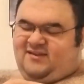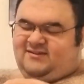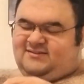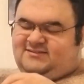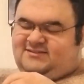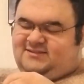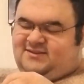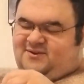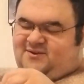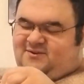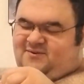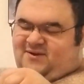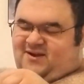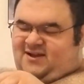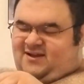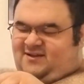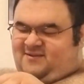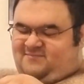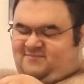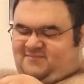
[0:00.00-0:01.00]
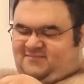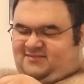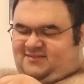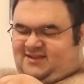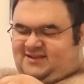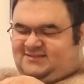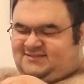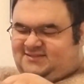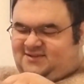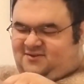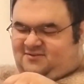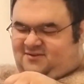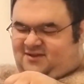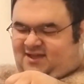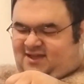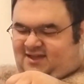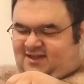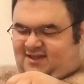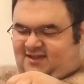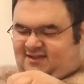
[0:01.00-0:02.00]
So, let's go
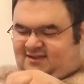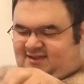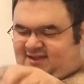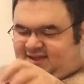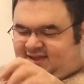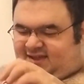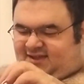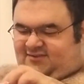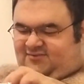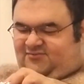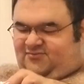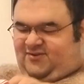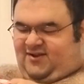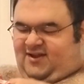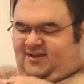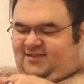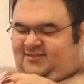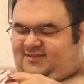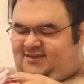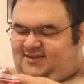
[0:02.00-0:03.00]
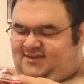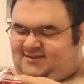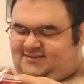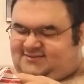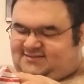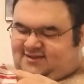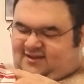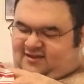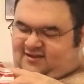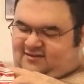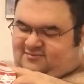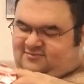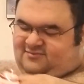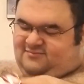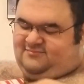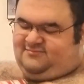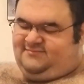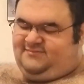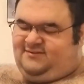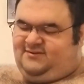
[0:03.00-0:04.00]
ahead and try these. Oh,
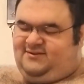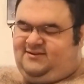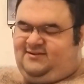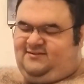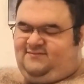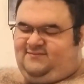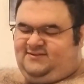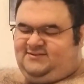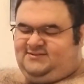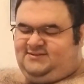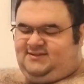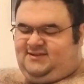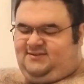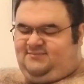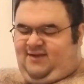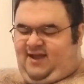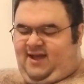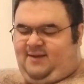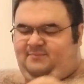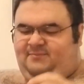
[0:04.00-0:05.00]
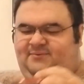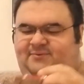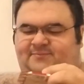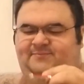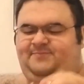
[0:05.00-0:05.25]
they're individually wrapped.